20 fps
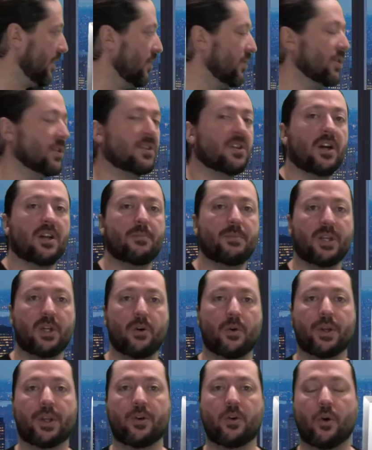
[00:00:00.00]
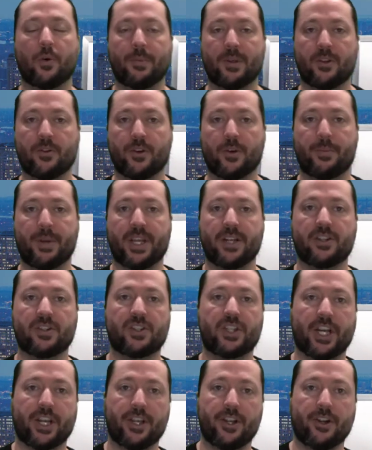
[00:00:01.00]
You just got to be combing through your pages,
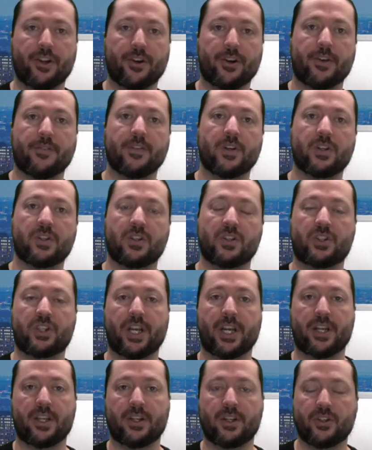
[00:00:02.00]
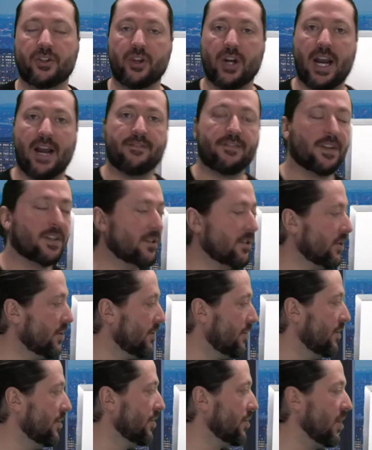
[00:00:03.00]
checking your conversions, checking your traffic.
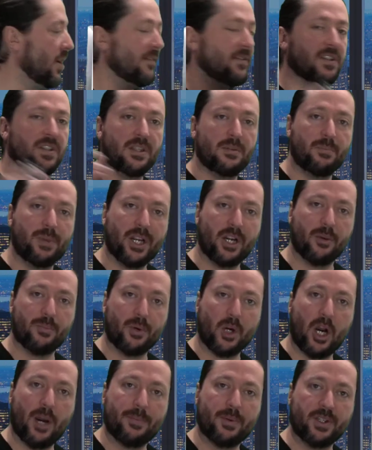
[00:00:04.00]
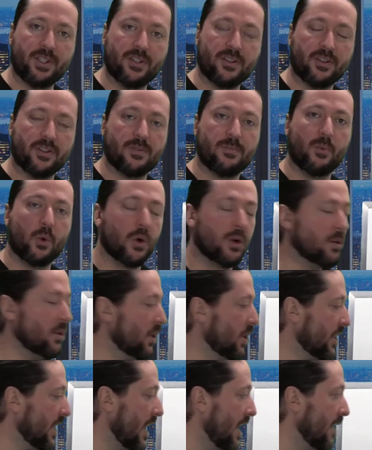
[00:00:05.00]
There's obviously bigger properties, there's more to
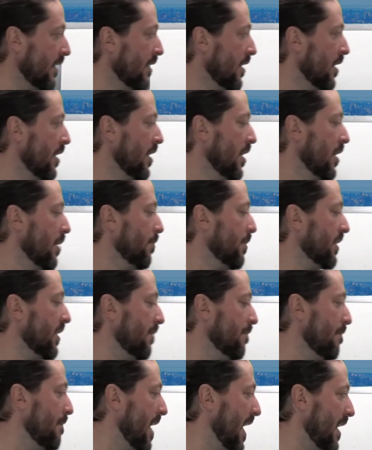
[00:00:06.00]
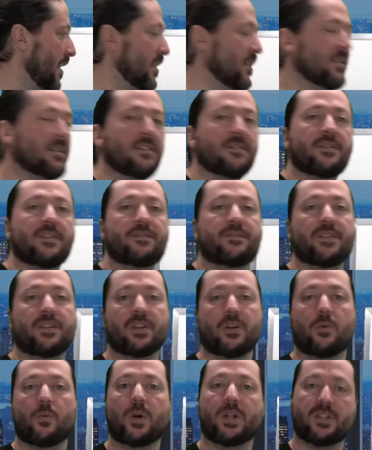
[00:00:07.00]
look at. But the maintenance of
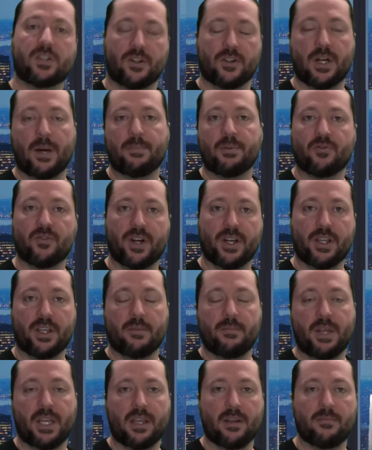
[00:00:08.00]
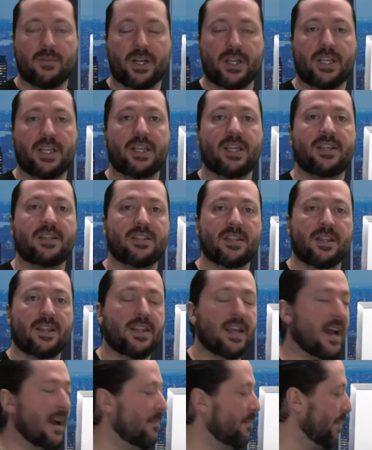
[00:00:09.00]
affiliate once you're up and running and making money isn't
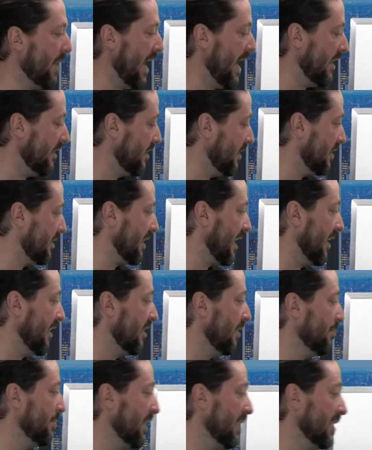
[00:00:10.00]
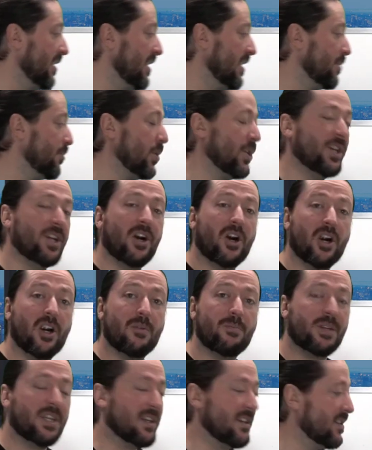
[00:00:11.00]
that bad. The scalability is pretty
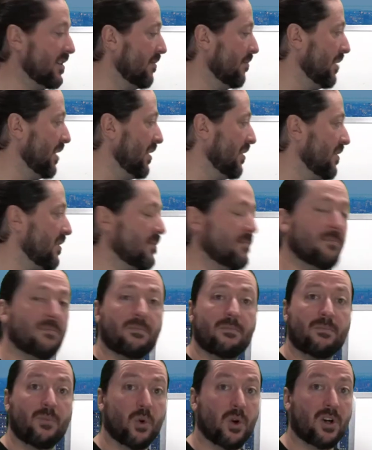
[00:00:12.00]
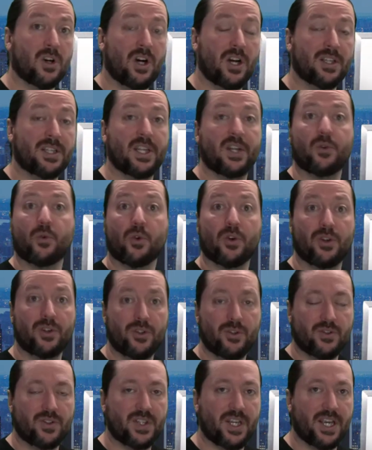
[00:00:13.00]
hard because it means more content or a
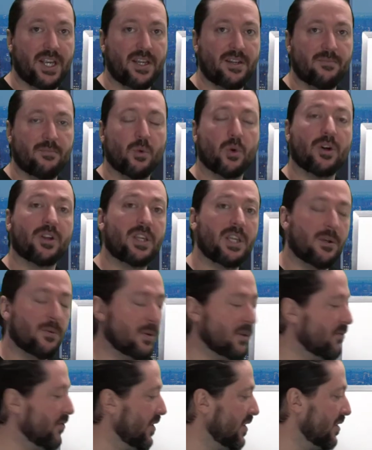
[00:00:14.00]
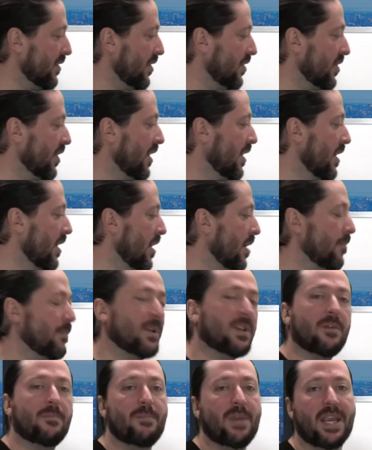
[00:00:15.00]
new site, more keyword research,
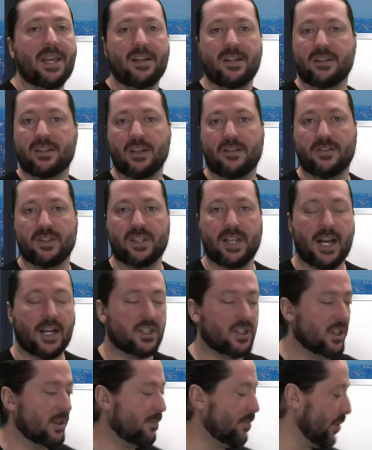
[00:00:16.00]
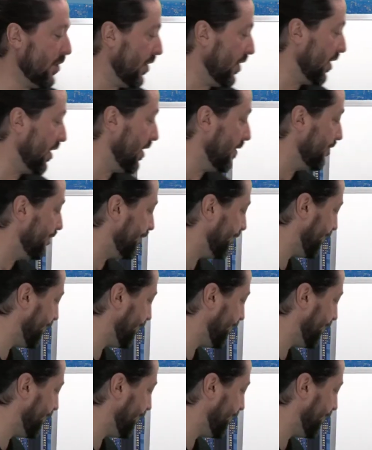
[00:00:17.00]
but the maintenance of it's actually pretty good.